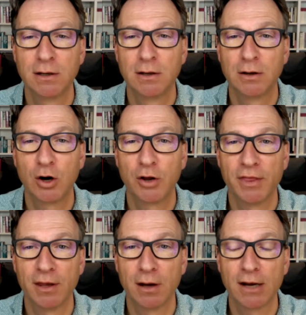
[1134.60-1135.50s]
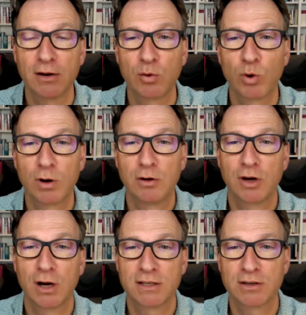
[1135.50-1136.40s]
on I don't know what you
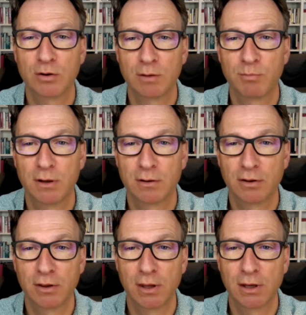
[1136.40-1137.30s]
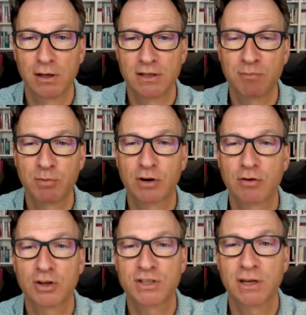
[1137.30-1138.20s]
guys call it, but the zebra crossing,